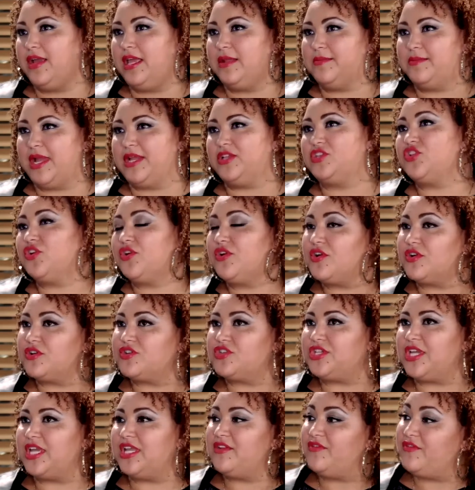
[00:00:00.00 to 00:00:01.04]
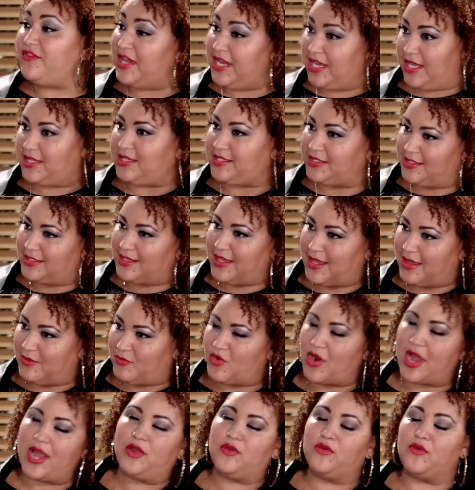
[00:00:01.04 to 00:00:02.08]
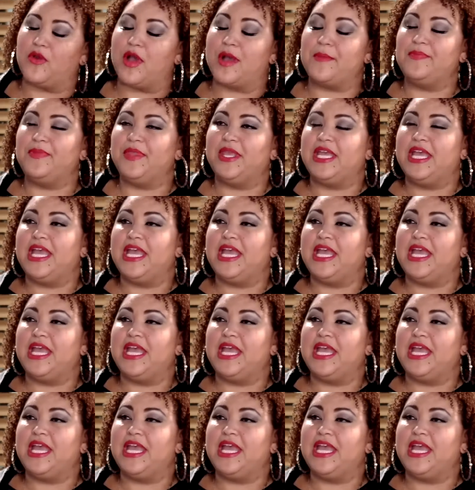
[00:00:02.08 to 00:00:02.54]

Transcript: in my church in Phoenix, um, where I grew up,